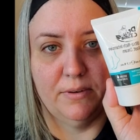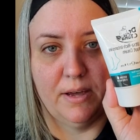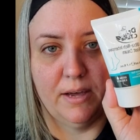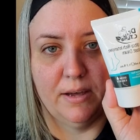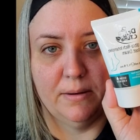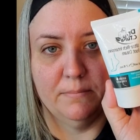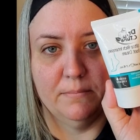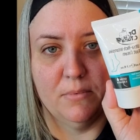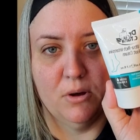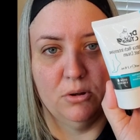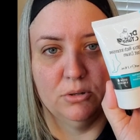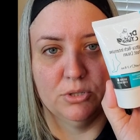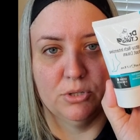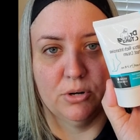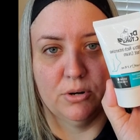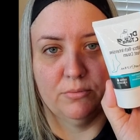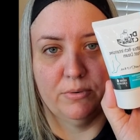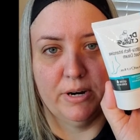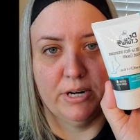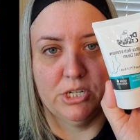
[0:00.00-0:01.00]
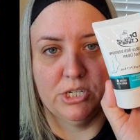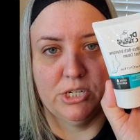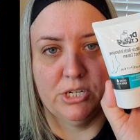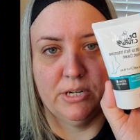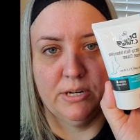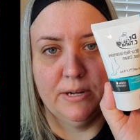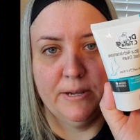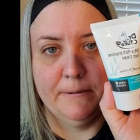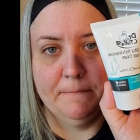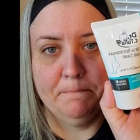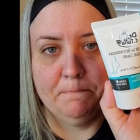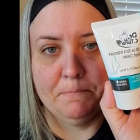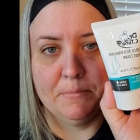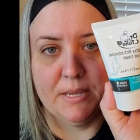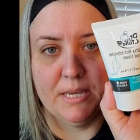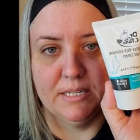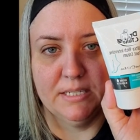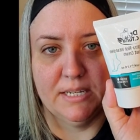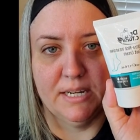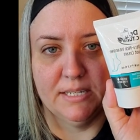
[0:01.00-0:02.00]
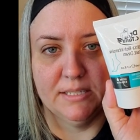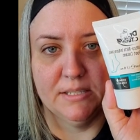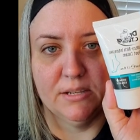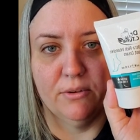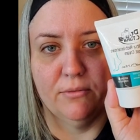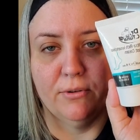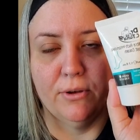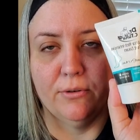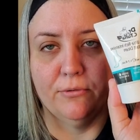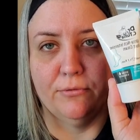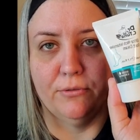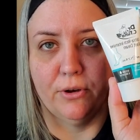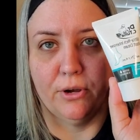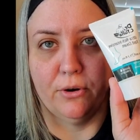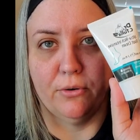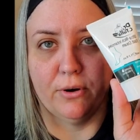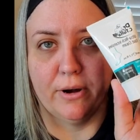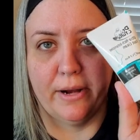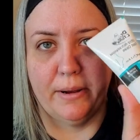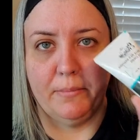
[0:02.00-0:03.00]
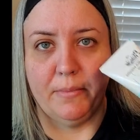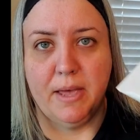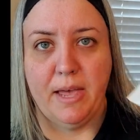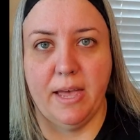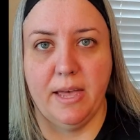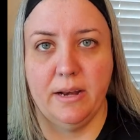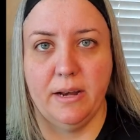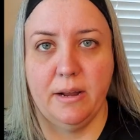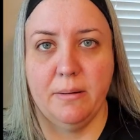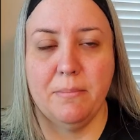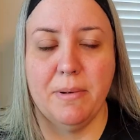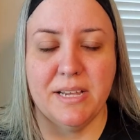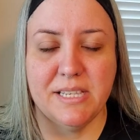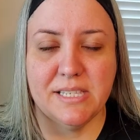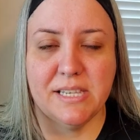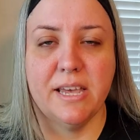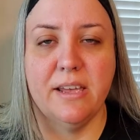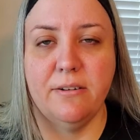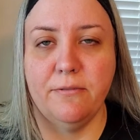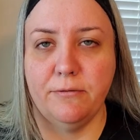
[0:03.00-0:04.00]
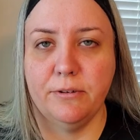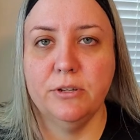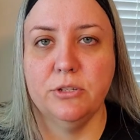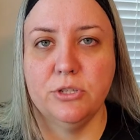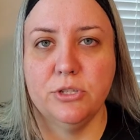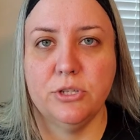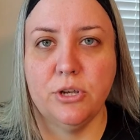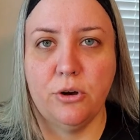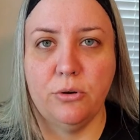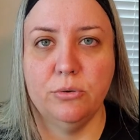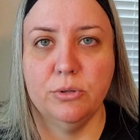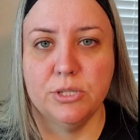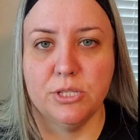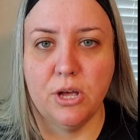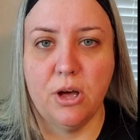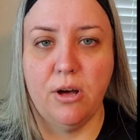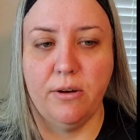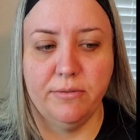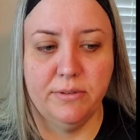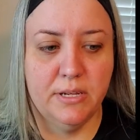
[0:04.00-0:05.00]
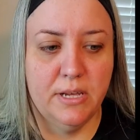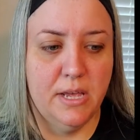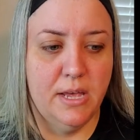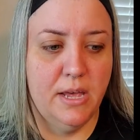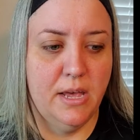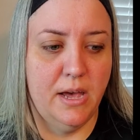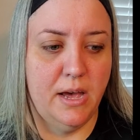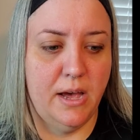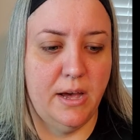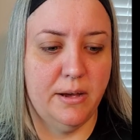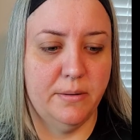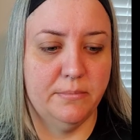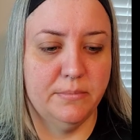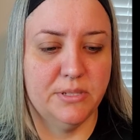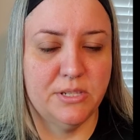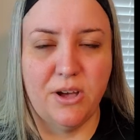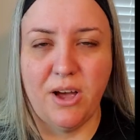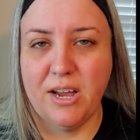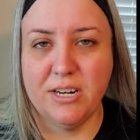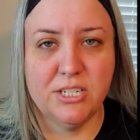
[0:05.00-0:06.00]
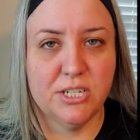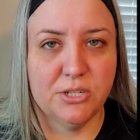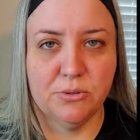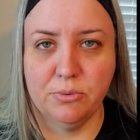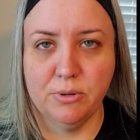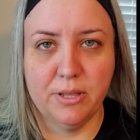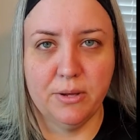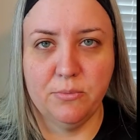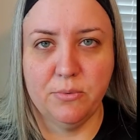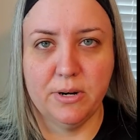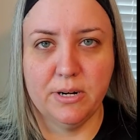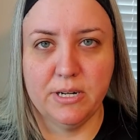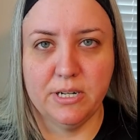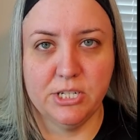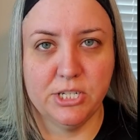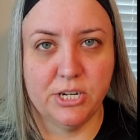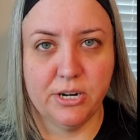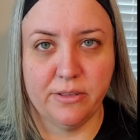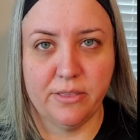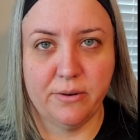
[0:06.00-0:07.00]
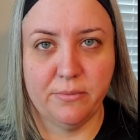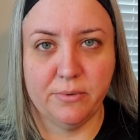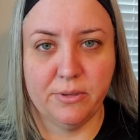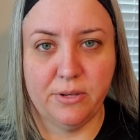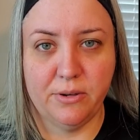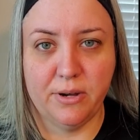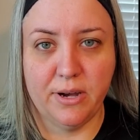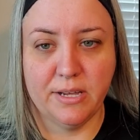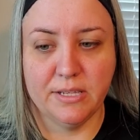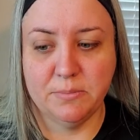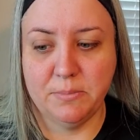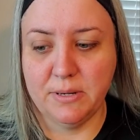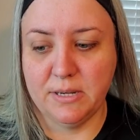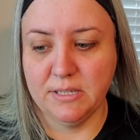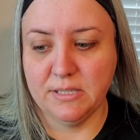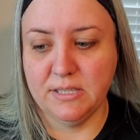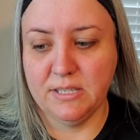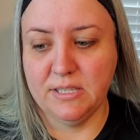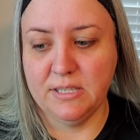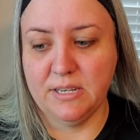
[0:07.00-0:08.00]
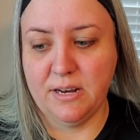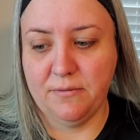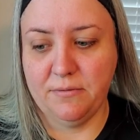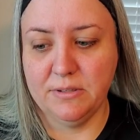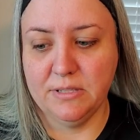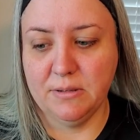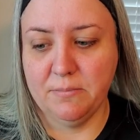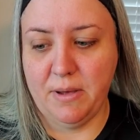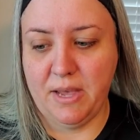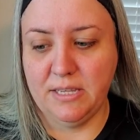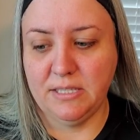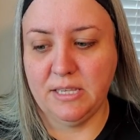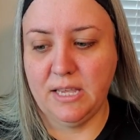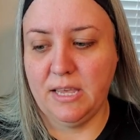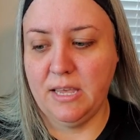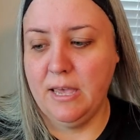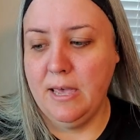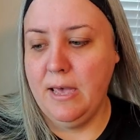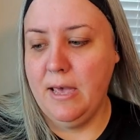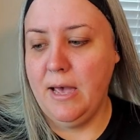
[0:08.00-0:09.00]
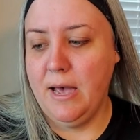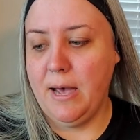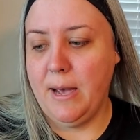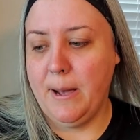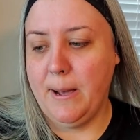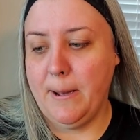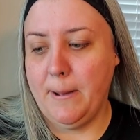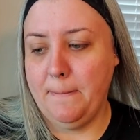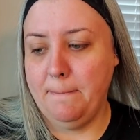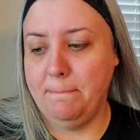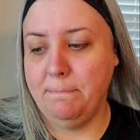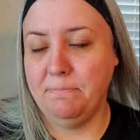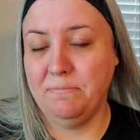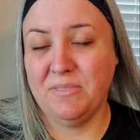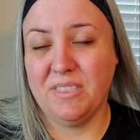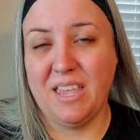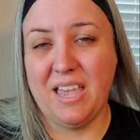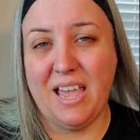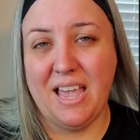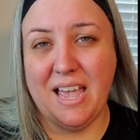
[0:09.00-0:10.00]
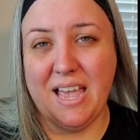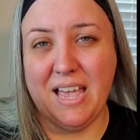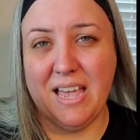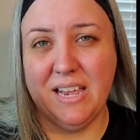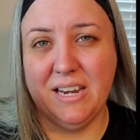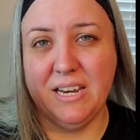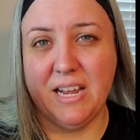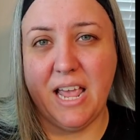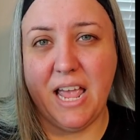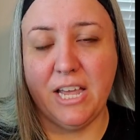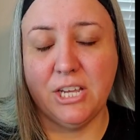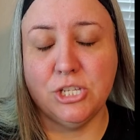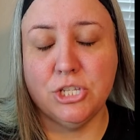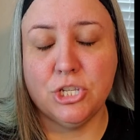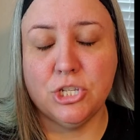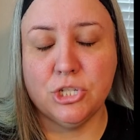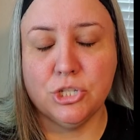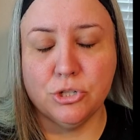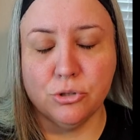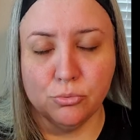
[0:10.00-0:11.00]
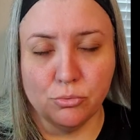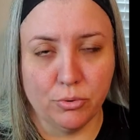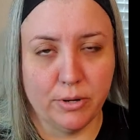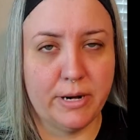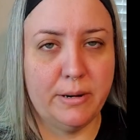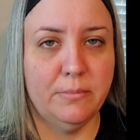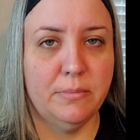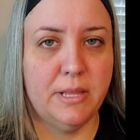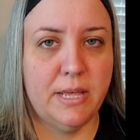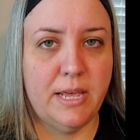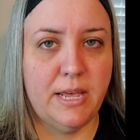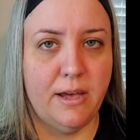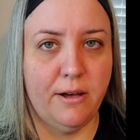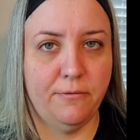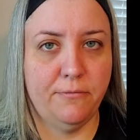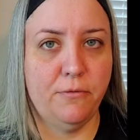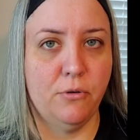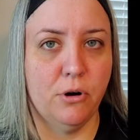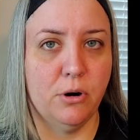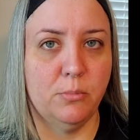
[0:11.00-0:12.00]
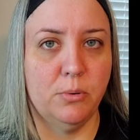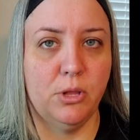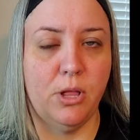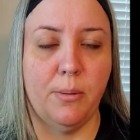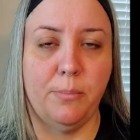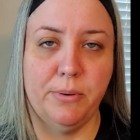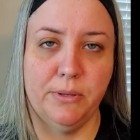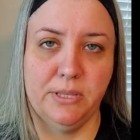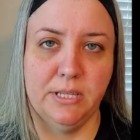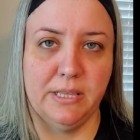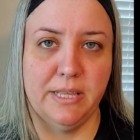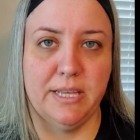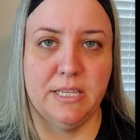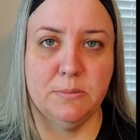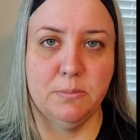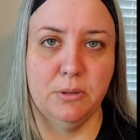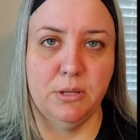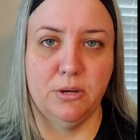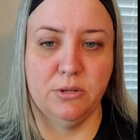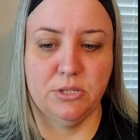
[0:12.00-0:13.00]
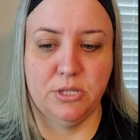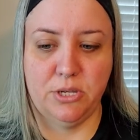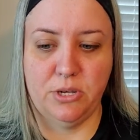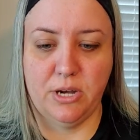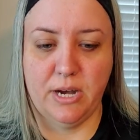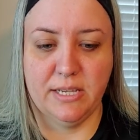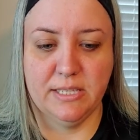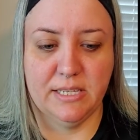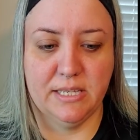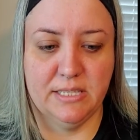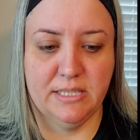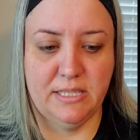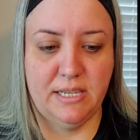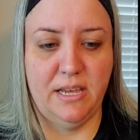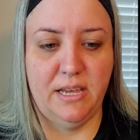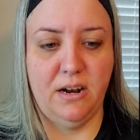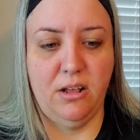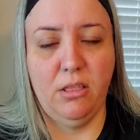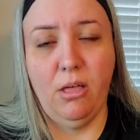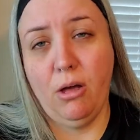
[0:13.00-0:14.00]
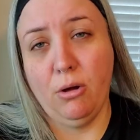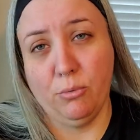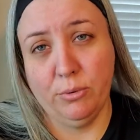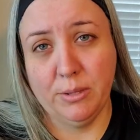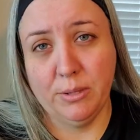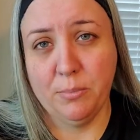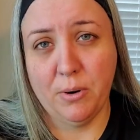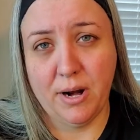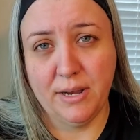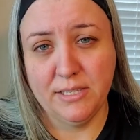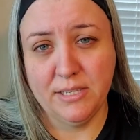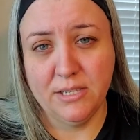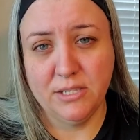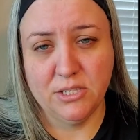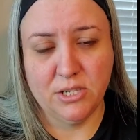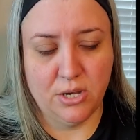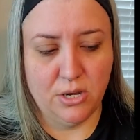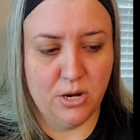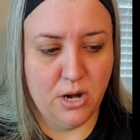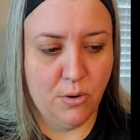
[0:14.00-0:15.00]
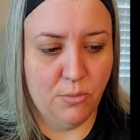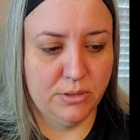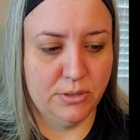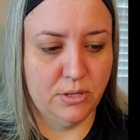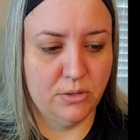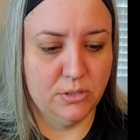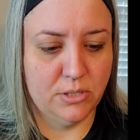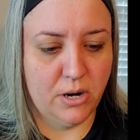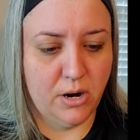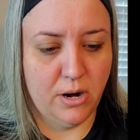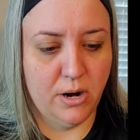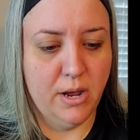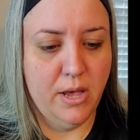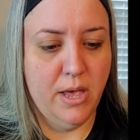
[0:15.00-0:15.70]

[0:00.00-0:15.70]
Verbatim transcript: um, ultra rich, intensive foot cream, and my skin feels so soft. Um, so I just really wanted to share that with you guys because this stuff is amazing um, and extremely affordable. I'll put the links below so you guys can see it along with the prices so you know what those are.